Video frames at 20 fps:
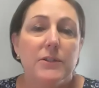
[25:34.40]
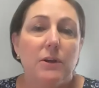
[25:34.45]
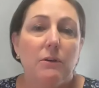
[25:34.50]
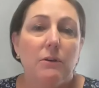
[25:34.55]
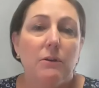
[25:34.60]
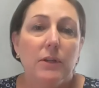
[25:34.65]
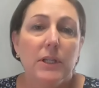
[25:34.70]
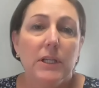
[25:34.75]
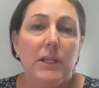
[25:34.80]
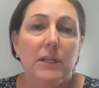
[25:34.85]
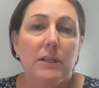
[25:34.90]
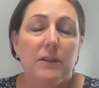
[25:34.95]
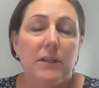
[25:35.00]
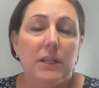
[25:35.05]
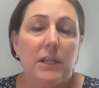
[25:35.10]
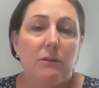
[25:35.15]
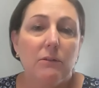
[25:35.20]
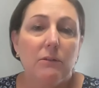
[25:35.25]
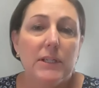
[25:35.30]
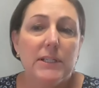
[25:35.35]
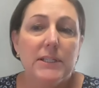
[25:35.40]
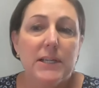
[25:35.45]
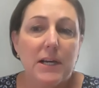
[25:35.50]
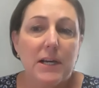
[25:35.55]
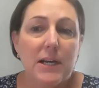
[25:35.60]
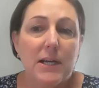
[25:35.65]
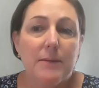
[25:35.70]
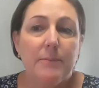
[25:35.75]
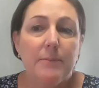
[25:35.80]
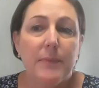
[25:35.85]
the only
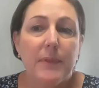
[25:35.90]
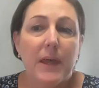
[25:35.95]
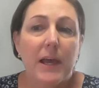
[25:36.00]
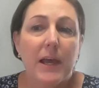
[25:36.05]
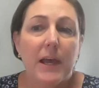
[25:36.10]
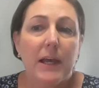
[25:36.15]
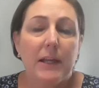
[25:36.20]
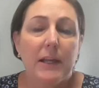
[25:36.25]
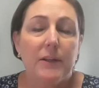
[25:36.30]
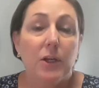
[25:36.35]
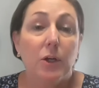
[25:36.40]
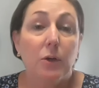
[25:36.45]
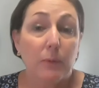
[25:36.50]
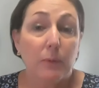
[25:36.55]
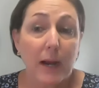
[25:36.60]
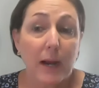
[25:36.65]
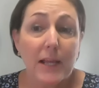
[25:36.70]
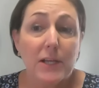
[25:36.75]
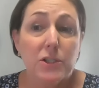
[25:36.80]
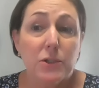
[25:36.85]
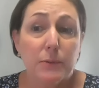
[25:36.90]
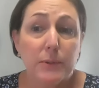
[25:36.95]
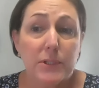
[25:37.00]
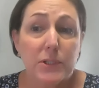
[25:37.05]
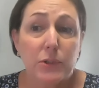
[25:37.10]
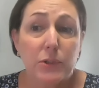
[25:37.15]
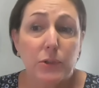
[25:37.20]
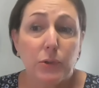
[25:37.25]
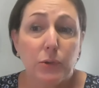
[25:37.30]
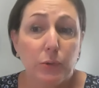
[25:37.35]
time that the graduate
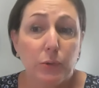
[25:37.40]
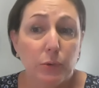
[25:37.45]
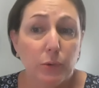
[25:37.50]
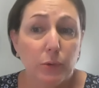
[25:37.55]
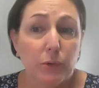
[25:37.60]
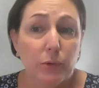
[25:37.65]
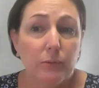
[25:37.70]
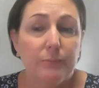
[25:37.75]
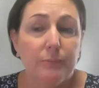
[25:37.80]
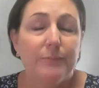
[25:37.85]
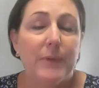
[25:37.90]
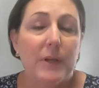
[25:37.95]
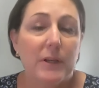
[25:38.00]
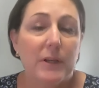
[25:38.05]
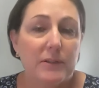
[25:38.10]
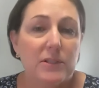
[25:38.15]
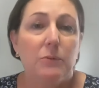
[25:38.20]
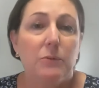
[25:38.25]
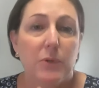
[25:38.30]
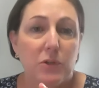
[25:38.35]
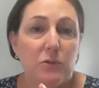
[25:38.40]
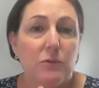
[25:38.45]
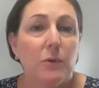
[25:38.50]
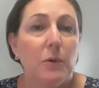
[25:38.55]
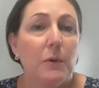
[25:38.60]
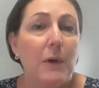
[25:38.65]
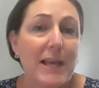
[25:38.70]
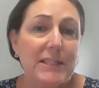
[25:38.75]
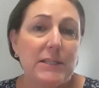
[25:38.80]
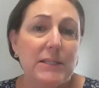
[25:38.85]
school, well, so
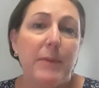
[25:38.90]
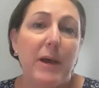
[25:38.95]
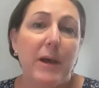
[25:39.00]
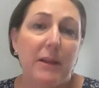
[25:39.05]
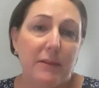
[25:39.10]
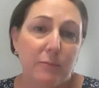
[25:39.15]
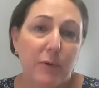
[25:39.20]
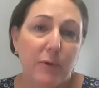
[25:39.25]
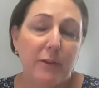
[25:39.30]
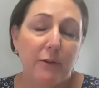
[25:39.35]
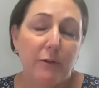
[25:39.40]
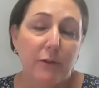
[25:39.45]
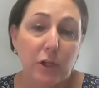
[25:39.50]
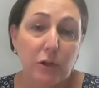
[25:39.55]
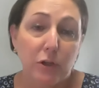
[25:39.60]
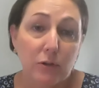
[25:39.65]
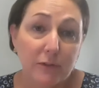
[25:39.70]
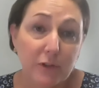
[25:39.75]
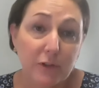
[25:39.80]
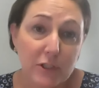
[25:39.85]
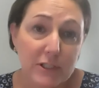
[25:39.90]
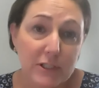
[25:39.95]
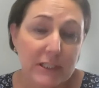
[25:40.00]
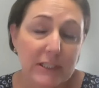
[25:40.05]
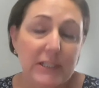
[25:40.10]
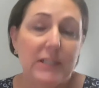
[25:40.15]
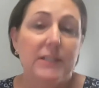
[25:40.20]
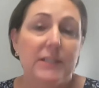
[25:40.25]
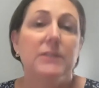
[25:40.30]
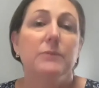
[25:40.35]
you asked about whether the university
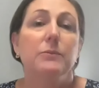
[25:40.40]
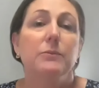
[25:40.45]
does.